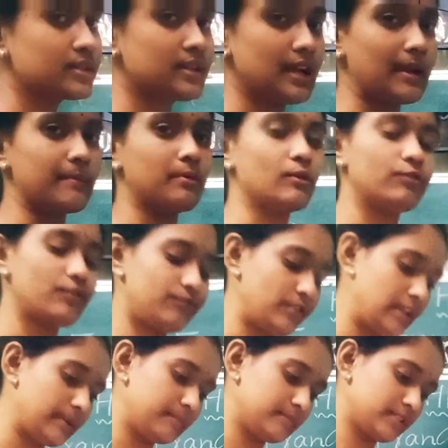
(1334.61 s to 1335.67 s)
type of
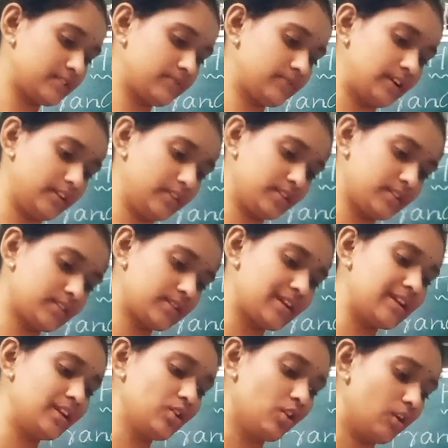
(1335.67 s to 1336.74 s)
famous for the
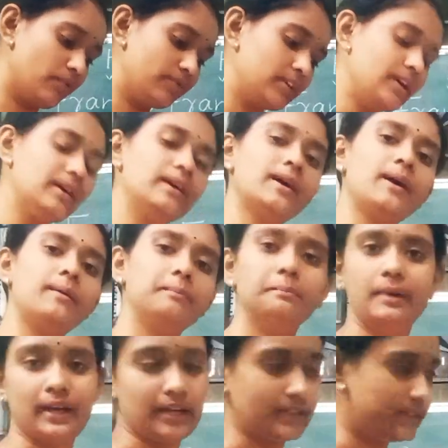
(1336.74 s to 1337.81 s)
study of the
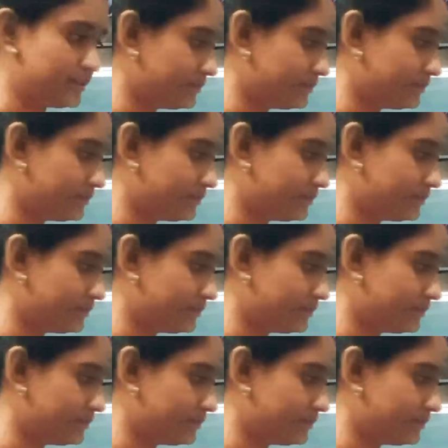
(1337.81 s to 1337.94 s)
blood.